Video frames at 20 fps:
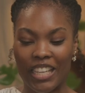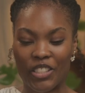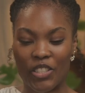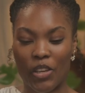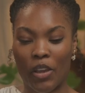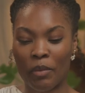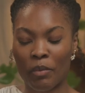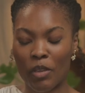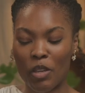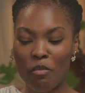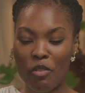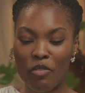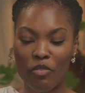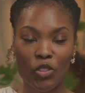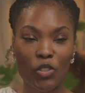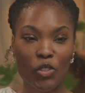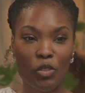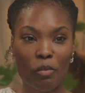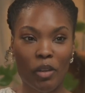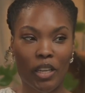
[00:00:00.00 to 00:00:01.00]
so I'm going to move
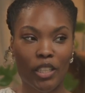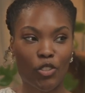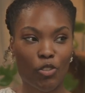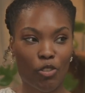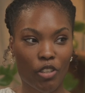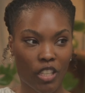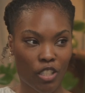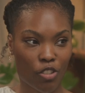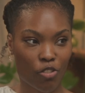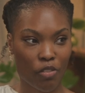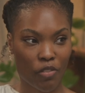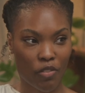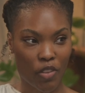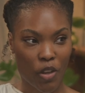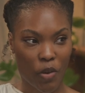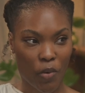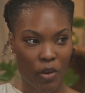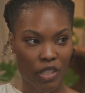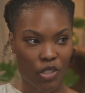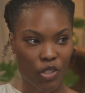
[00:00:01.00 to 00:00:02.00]
on to my tricky
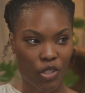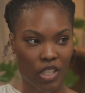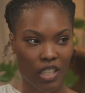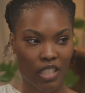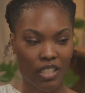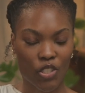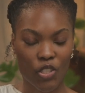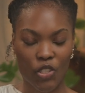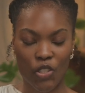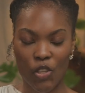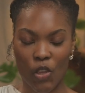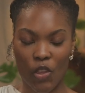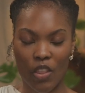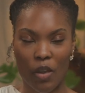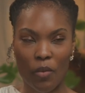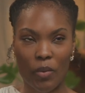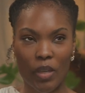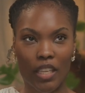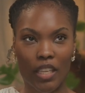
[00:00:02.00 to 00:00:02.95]
trivia question just so that we